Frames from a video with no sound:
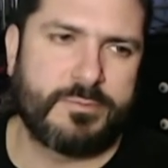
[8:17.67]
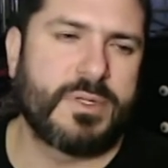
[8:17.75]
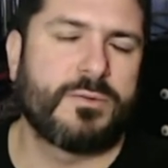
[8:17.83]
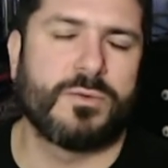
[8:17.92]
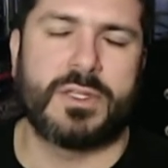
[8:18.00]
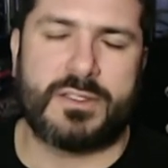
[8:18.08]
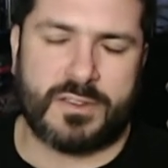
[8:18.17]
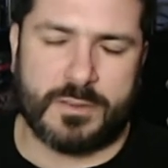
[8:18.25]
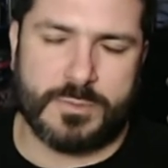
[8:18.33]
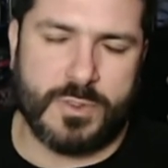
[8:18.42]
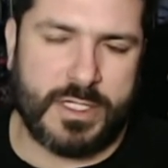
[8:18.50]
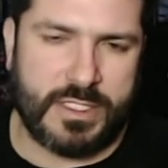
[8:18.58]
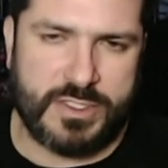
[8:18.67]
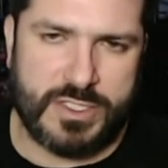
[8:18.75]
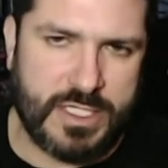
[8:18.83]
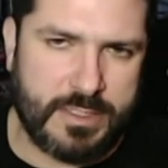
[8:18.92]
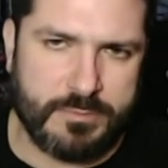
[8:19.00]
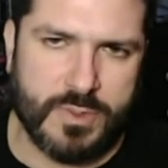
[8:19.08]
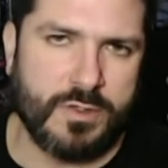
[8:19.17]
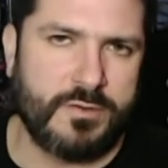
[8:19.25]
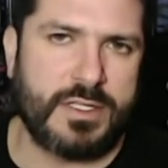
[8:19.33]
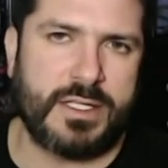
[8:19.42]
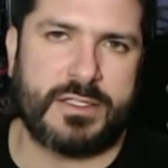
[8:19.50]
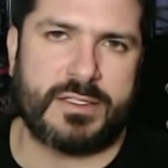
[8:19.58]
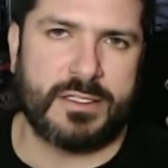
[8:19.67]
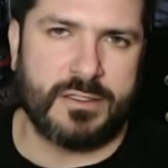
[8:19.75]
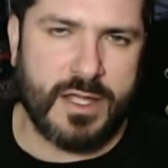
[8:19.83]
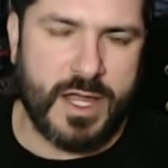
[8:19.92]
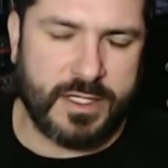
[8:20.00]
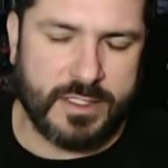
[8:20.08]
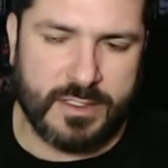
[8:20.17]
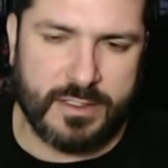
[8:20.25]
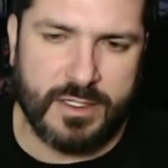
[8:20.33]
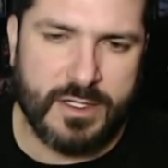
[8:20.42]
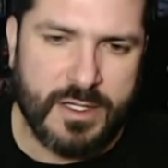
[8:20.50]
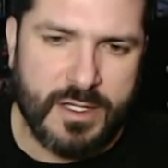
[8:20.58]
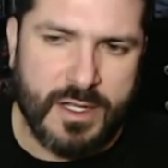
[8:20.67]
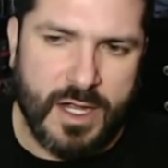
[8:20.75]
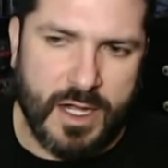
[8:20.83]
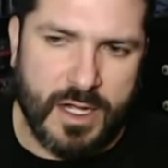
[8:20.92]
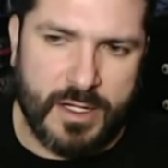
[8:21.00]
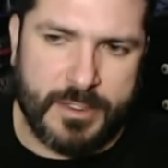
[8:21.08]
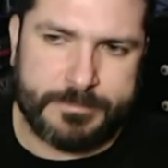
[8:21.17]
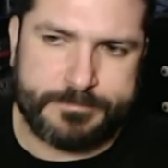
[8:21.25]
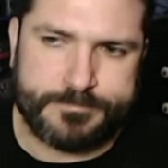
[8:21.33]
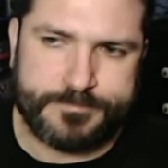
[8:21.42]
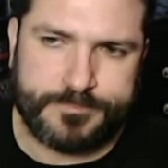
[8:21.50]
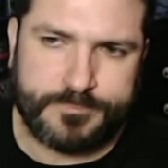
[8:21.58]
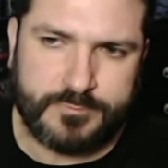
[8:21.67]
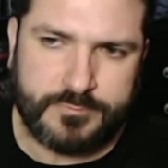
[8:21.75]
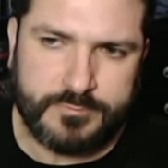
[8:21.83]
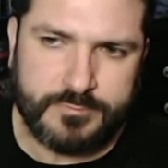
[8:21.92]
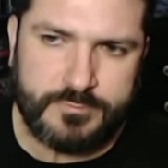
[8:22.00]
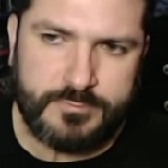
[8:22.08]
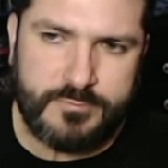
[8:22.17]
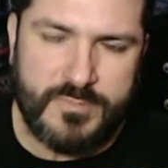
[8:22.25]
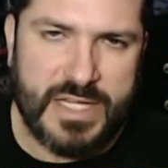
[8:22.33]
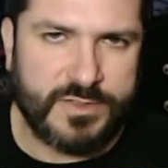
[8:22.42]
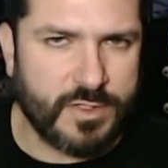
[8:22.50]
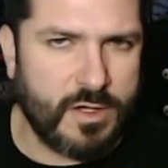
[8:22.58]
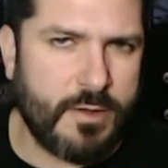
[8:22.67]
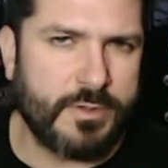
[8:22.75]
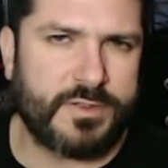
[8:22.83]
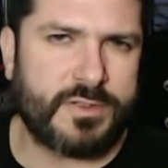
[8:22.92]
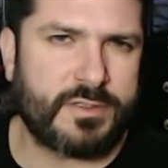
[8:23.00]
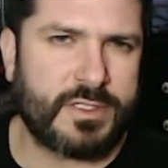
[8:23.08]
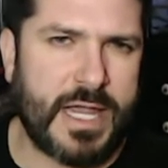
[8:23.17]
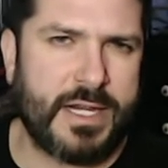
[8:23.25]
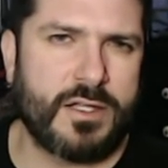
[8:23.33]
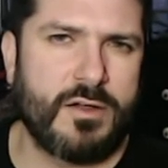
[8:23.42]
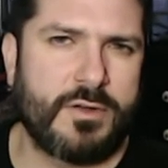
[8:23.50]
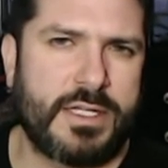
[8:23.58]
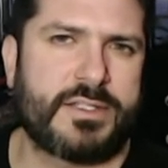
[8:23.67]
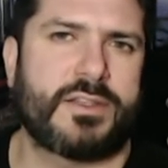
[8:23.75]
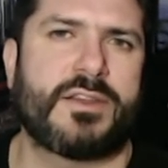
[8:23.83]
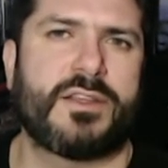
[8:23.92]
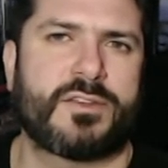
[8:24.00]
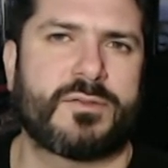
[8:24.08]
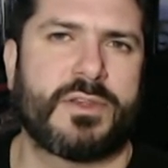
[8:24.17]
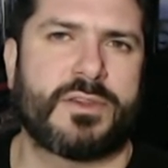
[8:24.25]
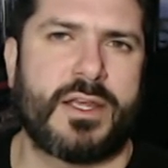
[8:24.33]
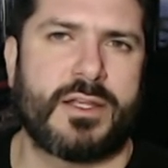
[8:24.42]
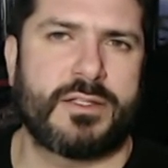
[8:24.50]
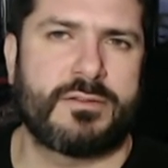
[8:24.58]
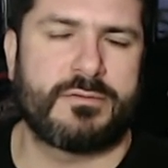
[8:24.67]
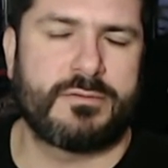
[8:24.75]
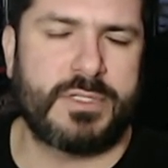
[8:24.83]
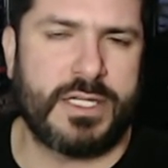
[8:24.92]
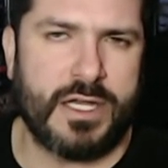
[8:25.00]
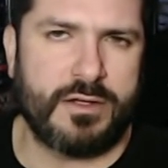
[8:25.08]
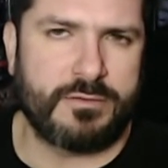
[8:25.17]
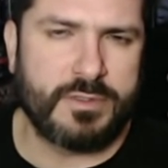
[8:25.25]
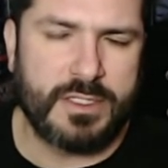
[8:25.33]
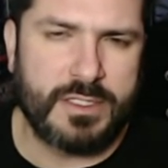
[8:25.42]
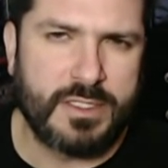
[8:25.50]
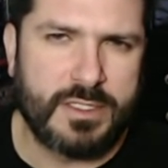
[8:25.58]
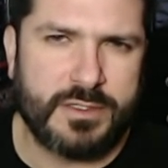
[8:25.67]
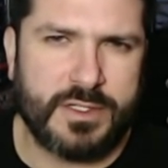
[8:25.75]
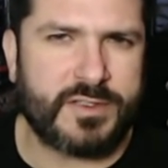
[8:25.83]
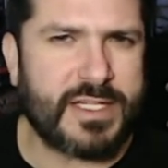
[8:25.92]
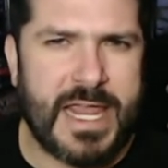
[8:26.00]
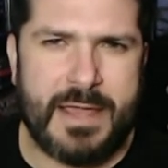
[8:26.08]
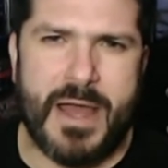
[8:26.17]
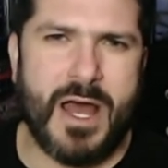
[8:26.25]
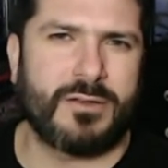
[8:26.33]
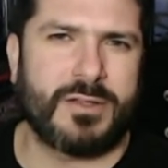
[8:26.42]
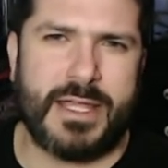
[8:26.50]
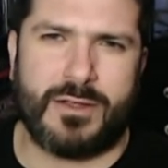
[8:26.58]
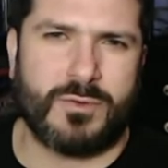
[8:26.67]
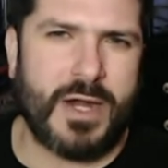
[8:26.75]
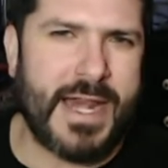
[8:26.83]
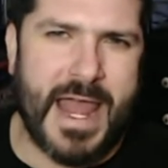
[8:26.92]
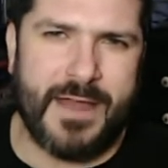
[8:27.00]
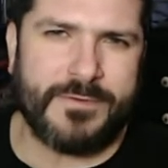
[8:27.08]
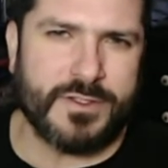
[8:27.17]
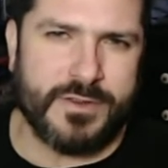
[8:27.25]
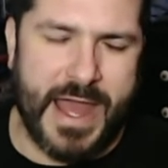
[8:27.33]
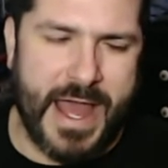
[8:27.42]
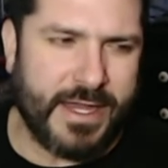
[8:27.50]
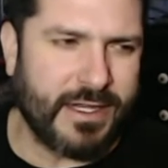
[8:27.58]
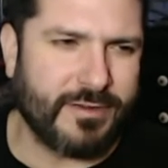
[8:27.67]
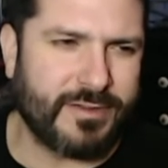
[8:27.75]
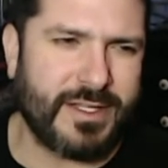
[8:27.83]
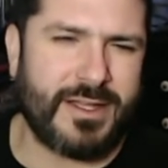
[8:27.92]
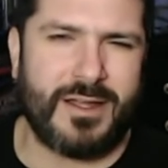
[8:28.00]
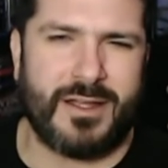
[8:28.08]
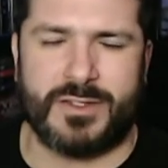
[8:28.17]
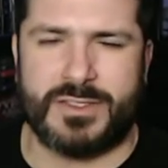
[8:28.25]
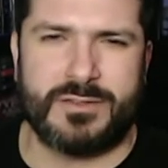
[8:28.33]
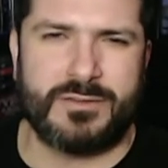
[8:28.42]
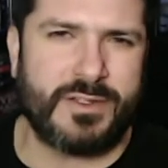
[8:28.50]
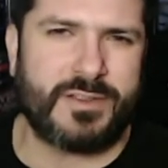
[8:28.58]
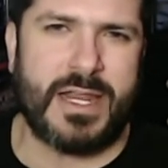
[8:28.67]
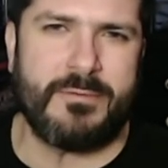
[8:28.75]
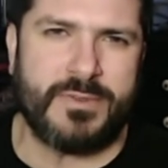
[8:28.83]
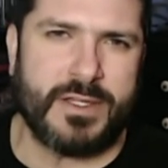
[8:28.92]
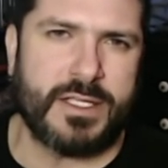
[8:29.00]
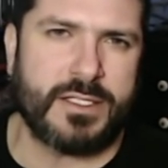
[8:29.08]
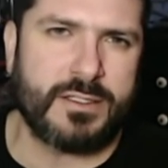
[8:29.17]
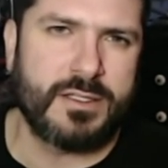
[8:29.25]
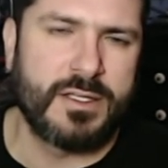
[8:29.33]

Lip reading: really disappointing, cheap movie. Didn't like it. So I was kind of going into this with this came out like right after that, and I was like, oh, they're doing the same thing